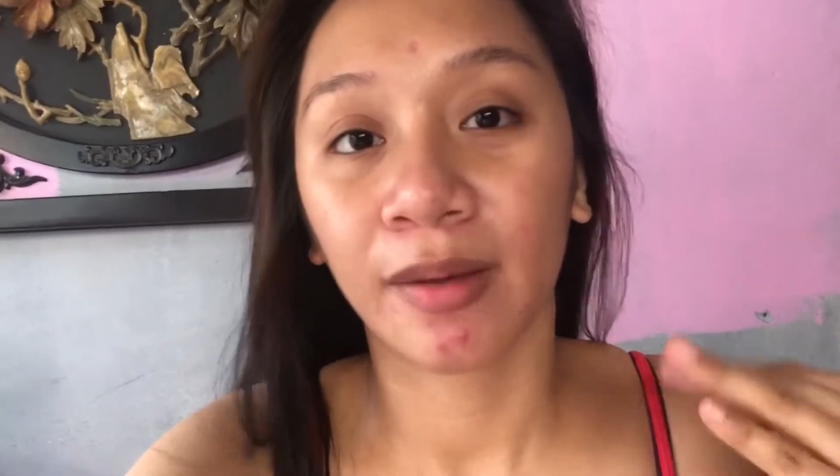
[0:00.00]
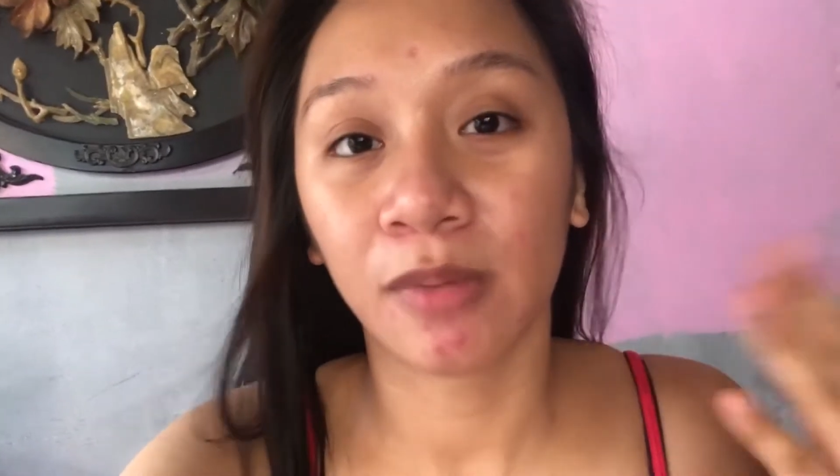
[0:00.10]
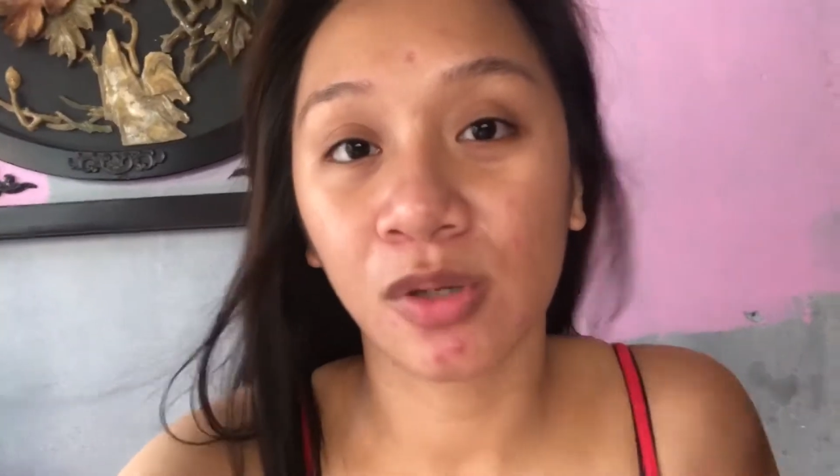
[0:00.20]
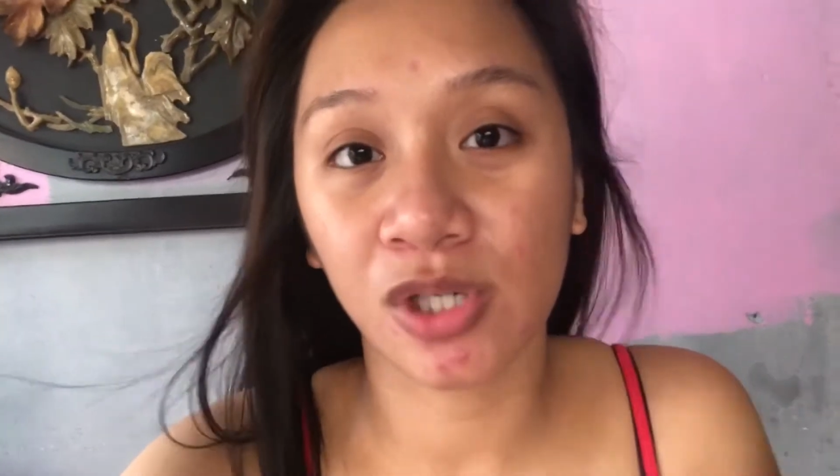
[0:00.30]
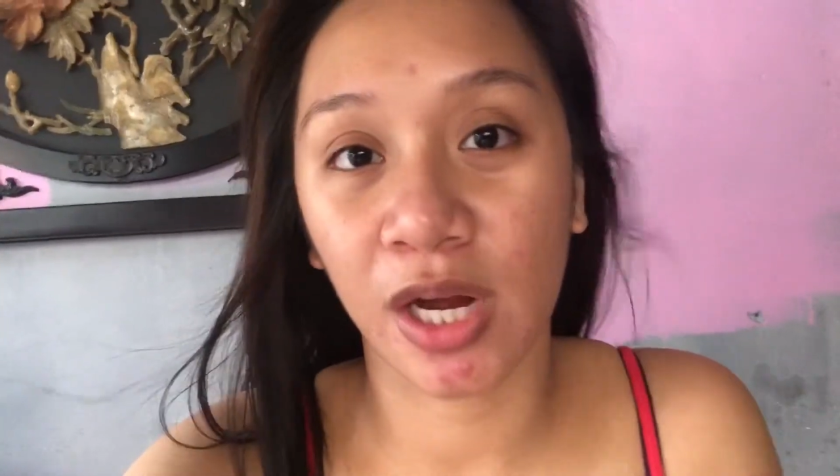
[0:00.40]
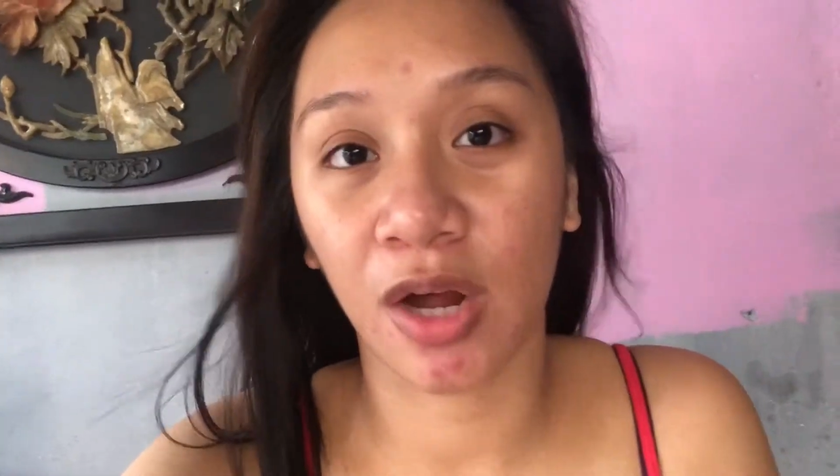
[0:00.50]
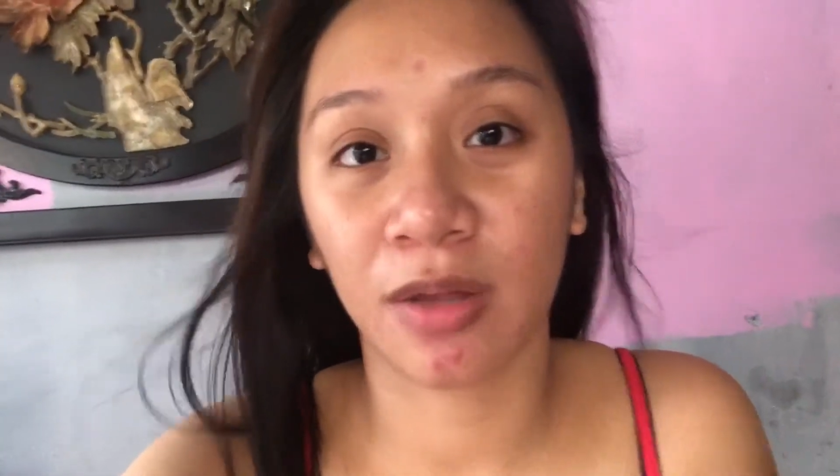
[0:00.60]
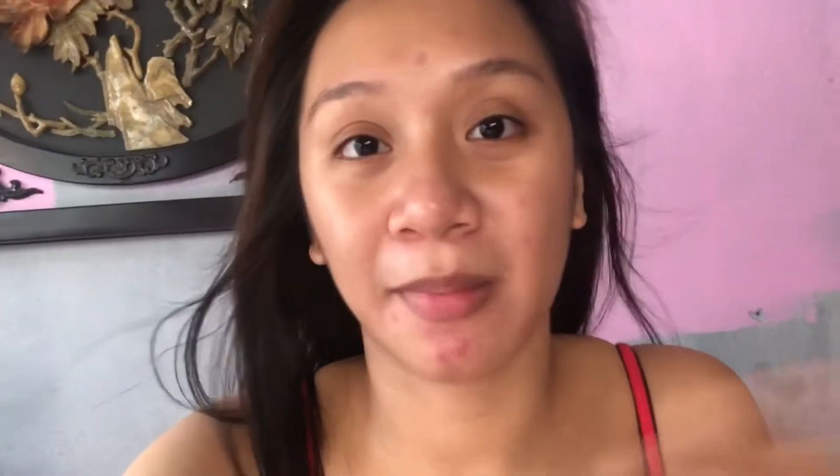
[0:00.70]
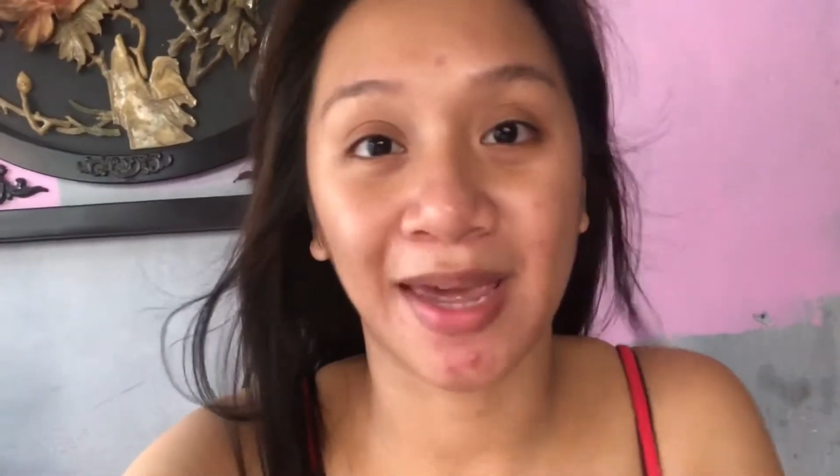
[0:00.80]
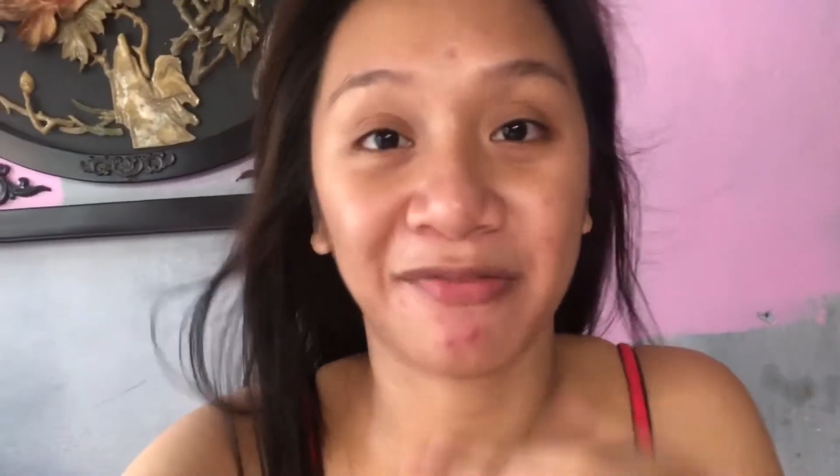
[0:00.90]
Beauche
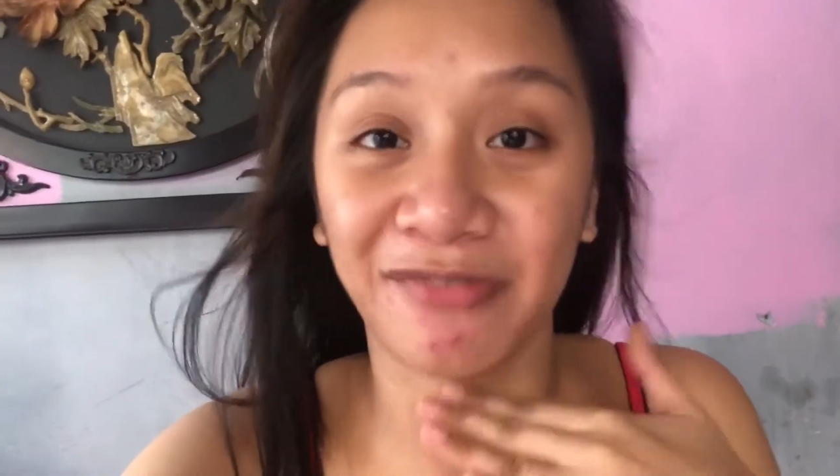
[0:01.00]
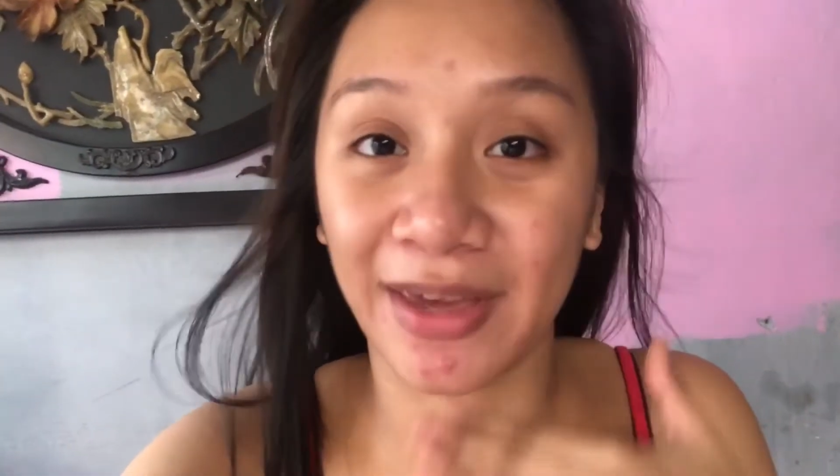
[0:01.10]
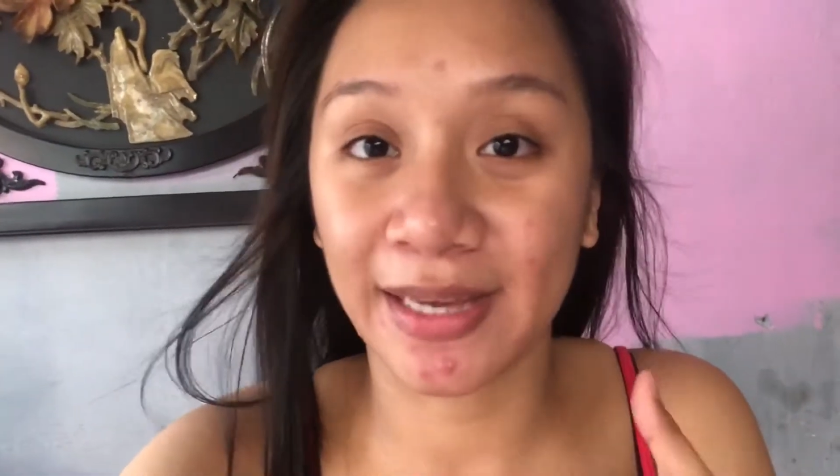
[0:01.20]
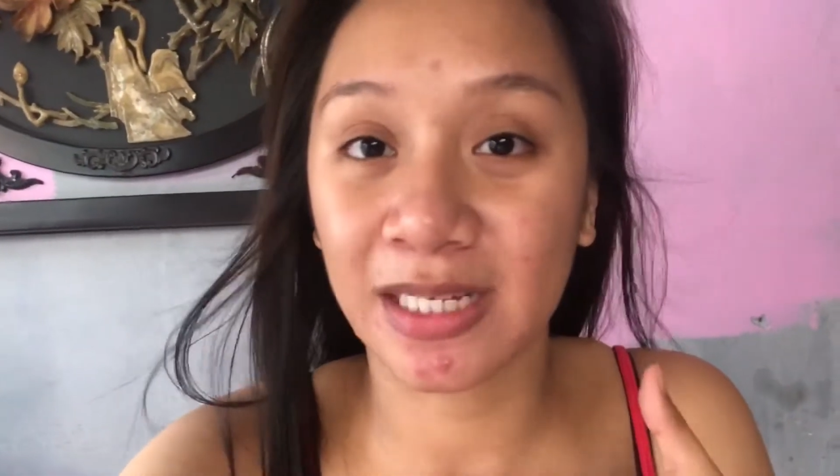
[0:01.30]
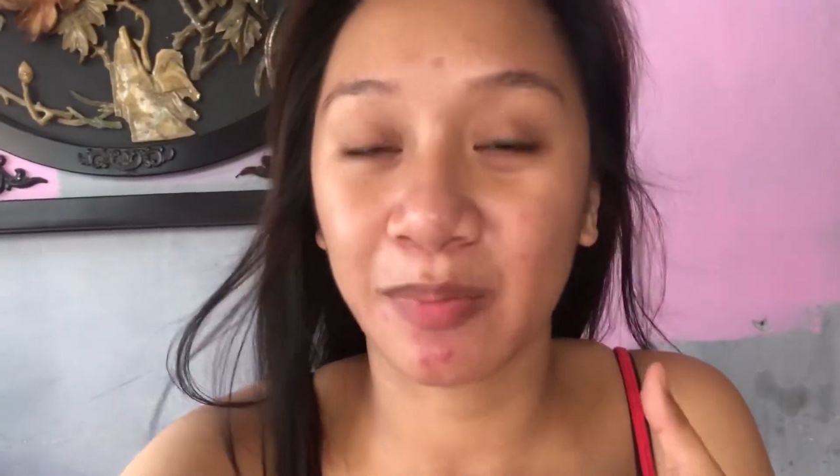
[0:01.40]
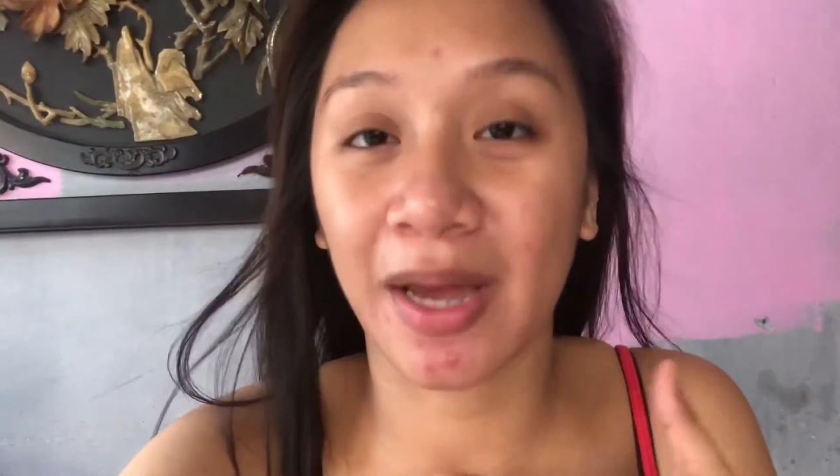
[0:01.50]
on my face,